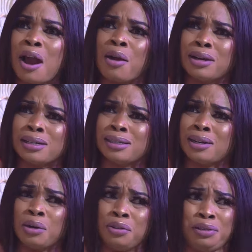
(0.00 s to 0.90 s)
character,
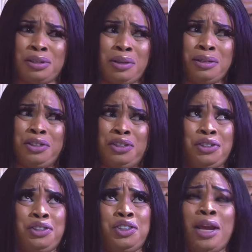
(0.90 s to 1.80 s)
all of a sudden, she
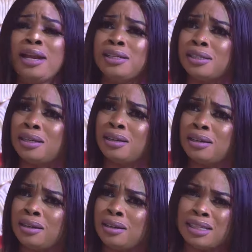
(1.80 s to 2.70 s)
just changed.
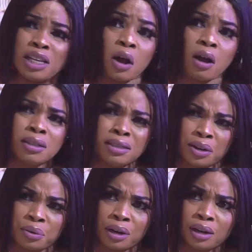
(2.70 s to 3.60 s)
Is it
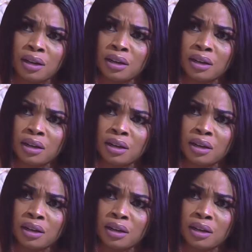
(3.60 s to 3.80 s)
ordinary?